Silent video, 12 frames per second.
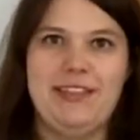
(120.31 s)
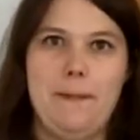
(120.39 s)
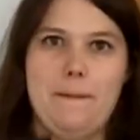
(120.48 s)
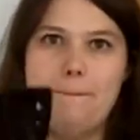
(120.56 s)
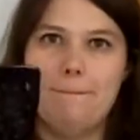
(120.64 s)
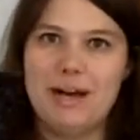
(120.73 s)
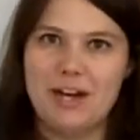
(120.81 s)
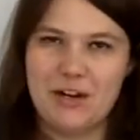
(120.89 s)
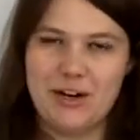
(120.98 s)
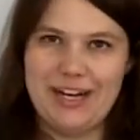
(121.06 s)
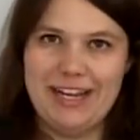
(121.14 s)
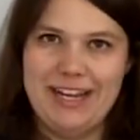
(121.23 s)
They're
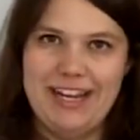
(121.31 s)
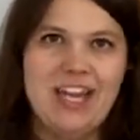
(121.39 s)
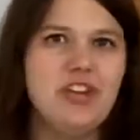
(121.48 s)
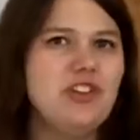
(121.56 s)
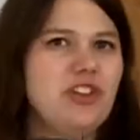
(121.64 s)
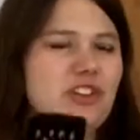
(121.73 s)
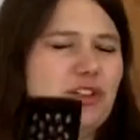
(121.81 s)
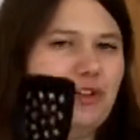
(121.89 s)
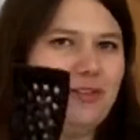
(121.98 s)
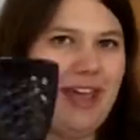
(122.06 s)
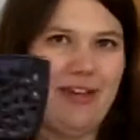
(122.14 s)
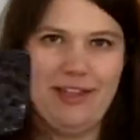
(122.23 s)
buttery.
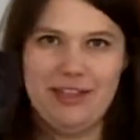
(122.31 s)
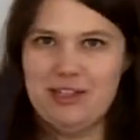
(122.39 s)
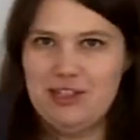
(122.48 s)
They have that